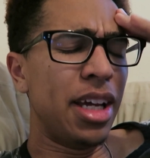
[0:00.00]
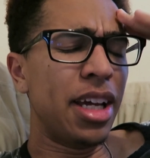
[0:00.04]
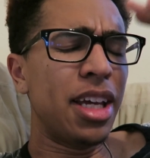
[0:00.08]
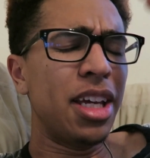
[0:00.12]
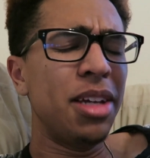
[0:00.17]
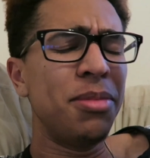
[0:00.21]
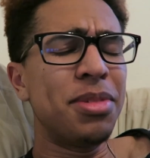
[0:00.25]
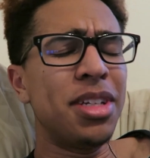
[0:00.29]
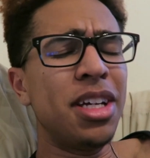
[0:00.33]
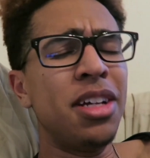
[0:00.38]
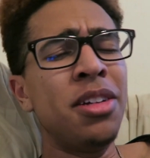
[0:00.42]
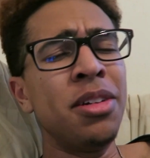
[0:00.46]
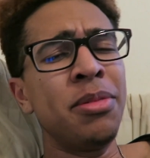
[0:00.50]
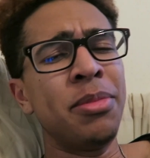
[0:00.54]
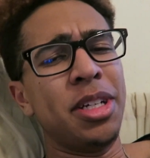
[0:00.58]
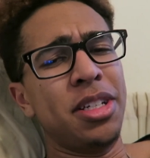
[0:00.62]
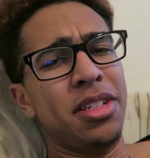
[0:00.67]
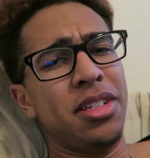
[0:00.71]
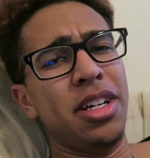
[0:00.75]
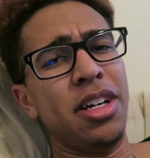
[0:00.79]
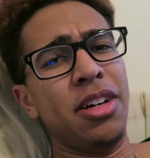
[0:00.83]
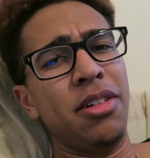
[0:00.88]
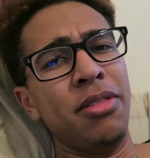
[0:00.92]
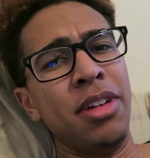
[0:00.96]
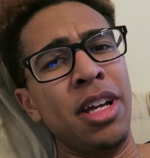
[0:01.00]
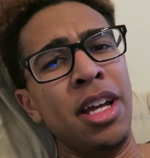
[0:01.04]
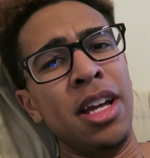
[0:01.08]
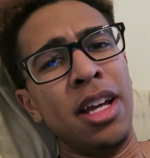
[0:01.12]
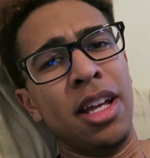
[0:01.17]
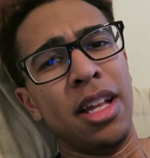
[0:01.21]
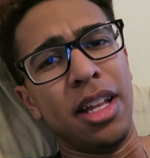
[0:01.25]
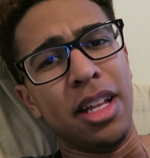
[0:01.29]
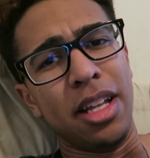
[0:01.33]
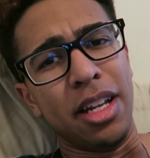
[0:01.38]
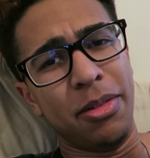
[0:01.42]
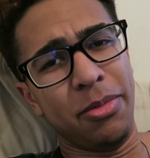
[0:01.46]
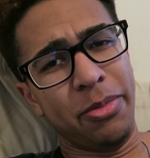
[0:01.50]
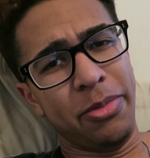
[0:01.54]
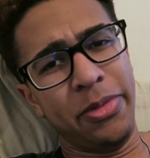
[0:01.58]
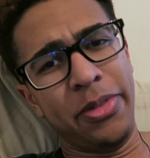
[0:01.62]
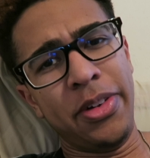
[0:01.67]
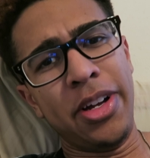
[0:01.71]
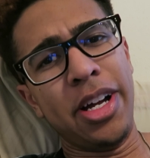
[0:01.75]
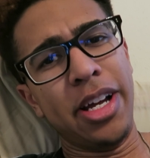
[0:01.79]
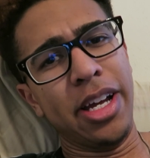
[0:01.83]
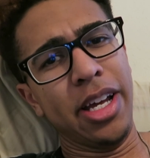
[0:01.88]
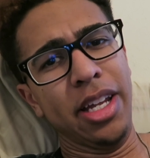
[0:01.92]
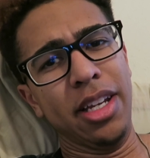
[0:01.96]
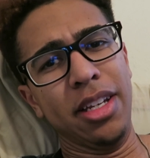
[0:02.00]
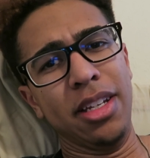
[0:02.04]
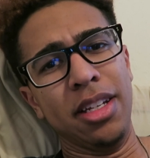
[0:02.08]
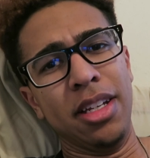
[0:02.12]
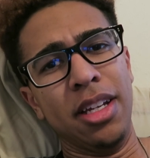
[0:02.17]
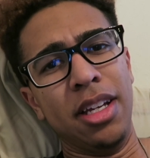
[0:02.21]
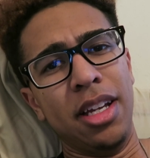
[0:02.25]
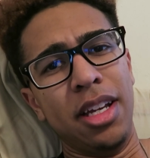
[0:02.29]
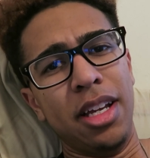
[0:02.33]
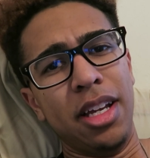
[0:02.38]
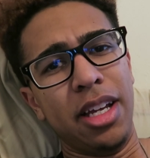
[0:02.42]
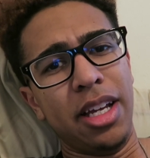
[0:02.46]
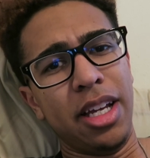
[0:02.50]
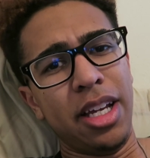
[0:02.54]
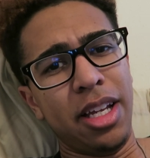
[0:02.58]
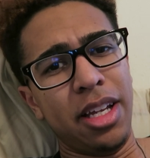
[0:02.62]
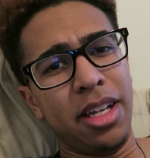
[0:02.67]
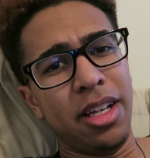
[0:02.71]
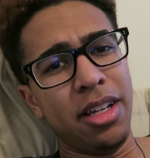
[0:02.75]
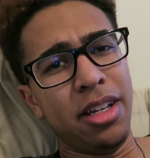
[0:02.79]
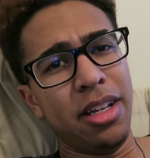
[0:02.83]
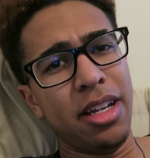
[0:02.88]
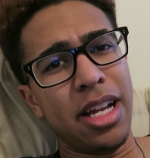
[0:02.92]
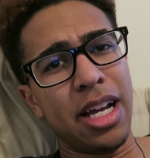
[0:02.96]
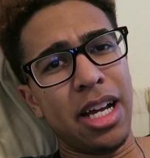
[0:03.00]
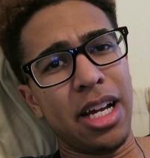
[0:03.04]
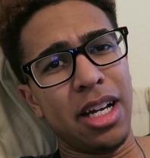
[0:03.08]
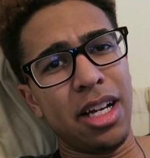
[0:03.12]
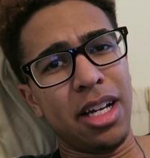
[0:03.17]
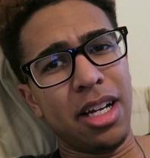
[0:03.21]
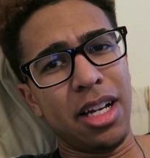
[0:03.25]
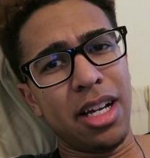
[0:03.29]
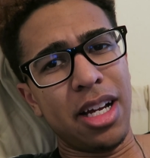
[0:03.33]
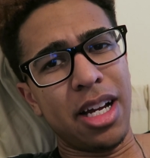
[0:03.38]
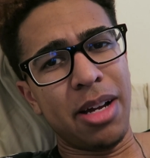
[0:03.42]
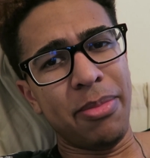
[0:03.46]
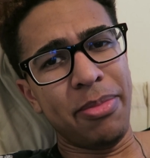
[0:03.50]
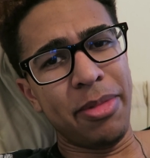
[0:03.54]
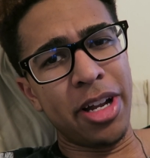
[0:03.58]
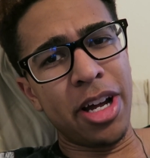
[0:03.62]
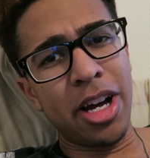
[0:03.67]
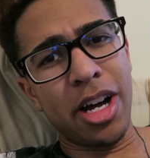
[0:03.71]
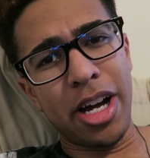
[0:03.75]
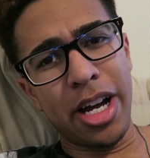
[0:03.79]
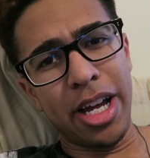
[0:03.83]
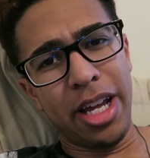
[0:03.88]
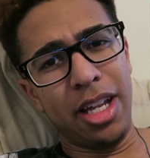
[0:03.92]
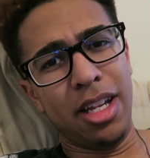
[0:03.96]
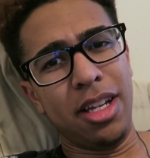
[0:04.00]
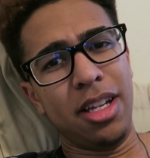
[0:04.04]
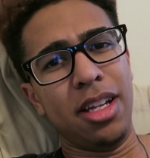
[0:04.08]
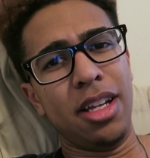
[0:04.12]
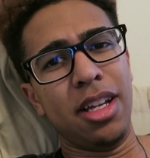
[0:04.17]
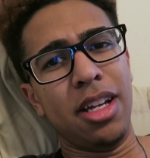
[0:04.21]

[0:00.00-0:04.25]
keep telling myself that I'm fine, and I'm not.